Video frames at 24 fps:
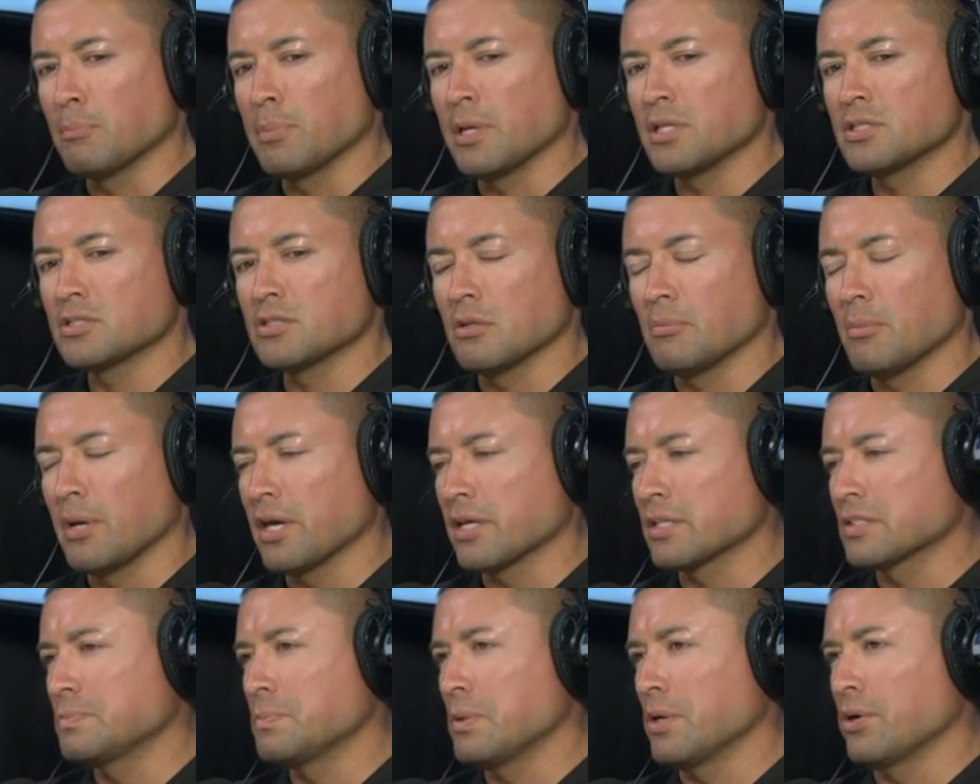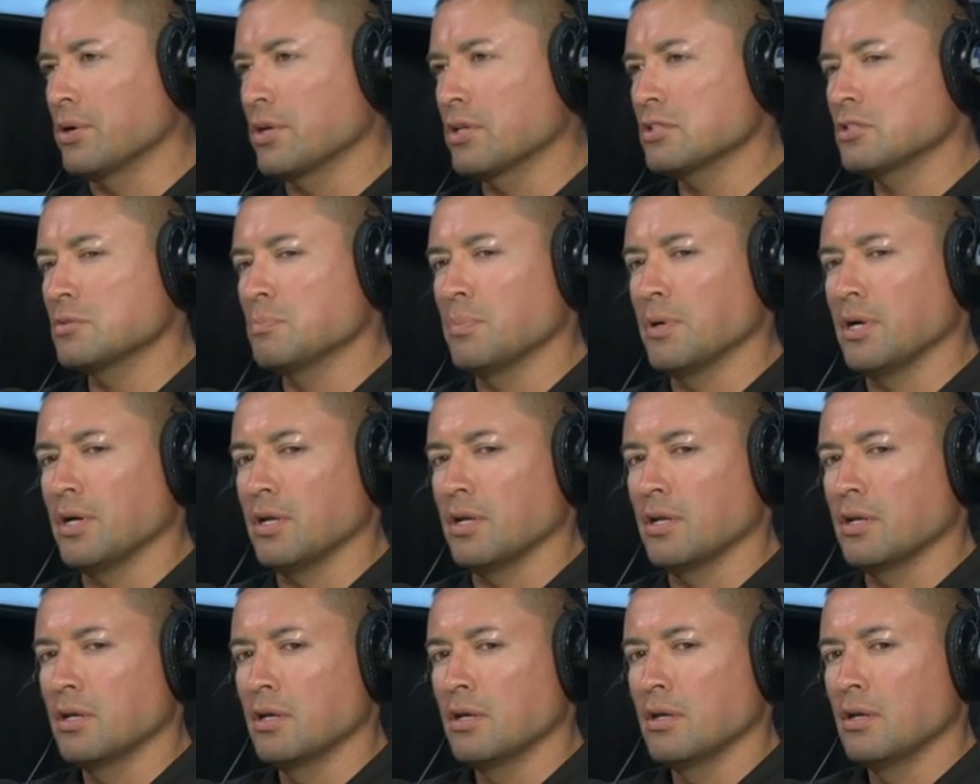based on my experience,
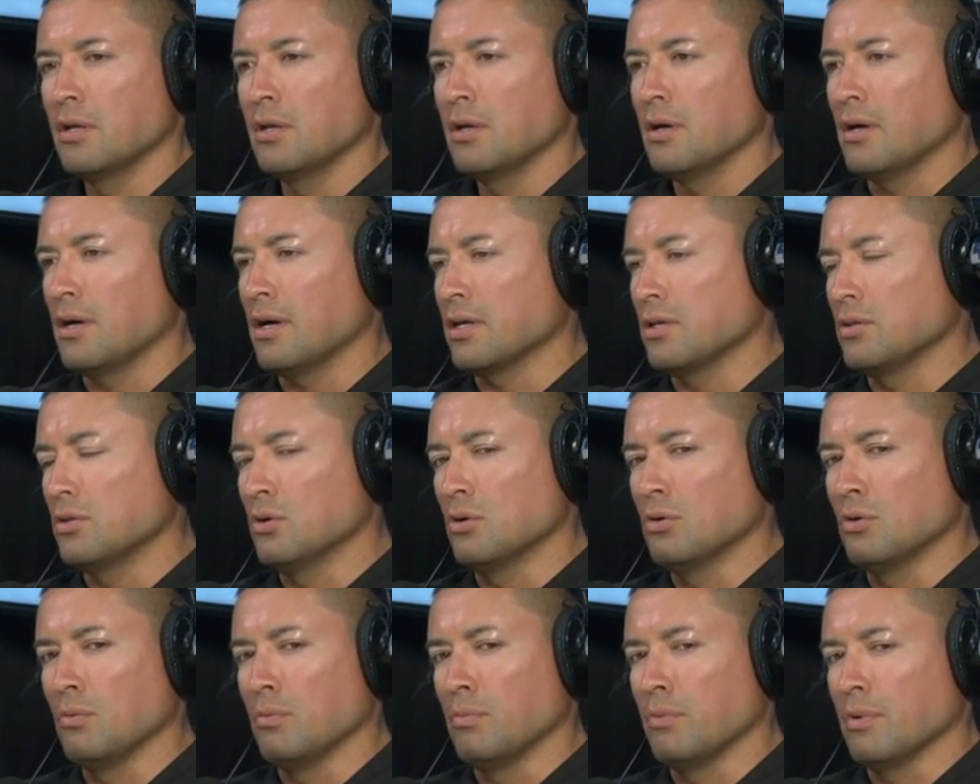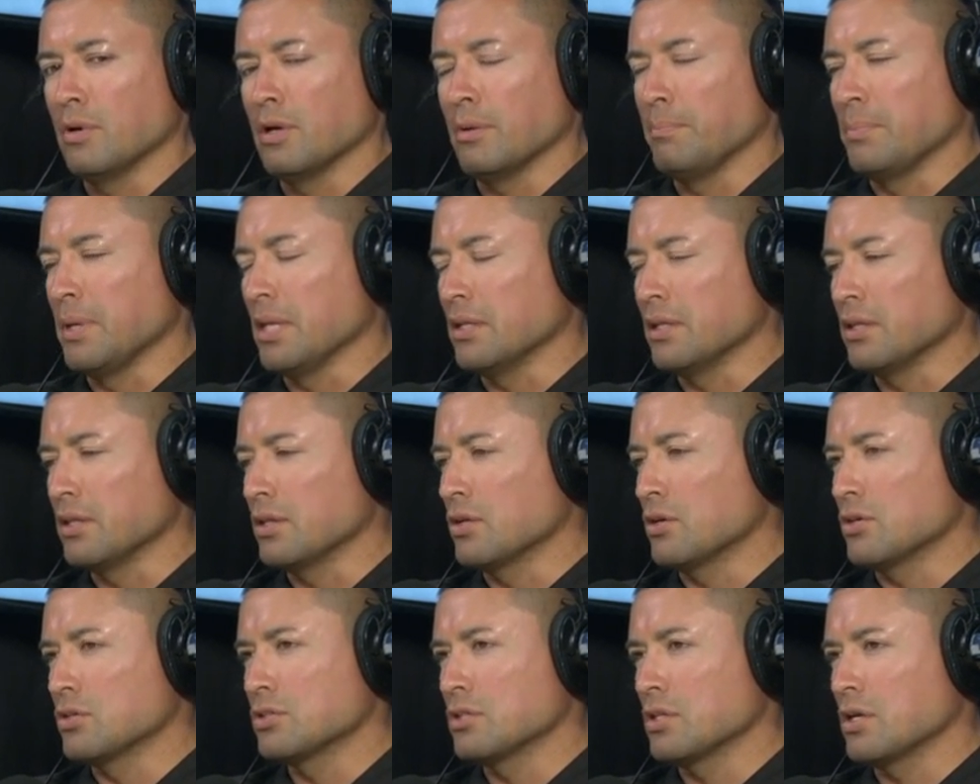but I know
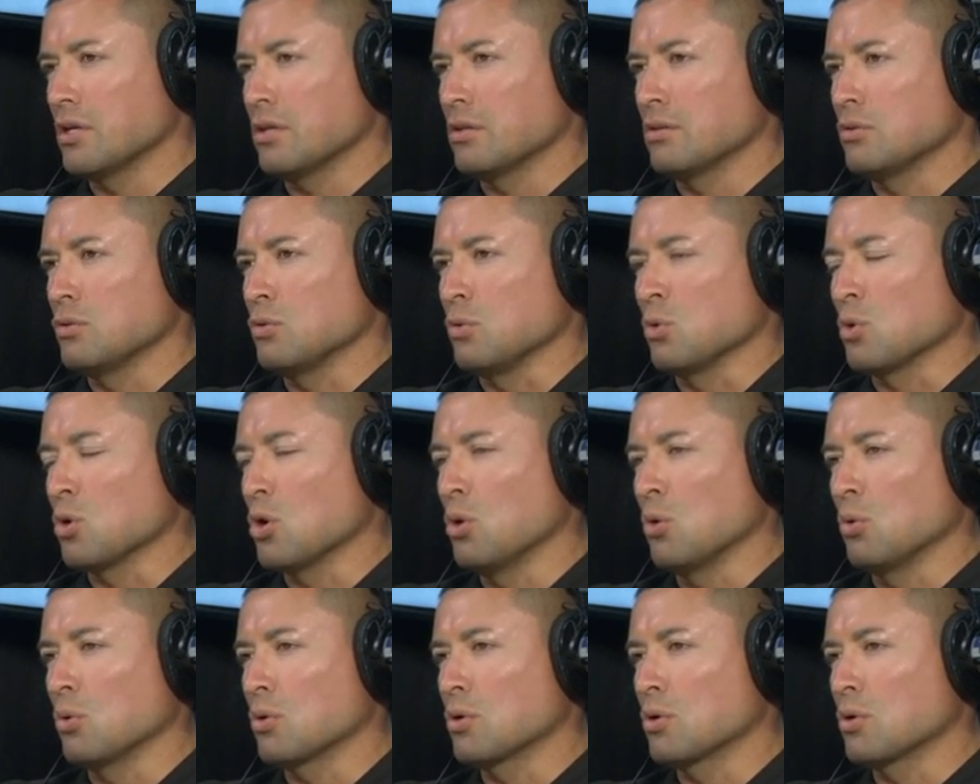billionaires that do coke.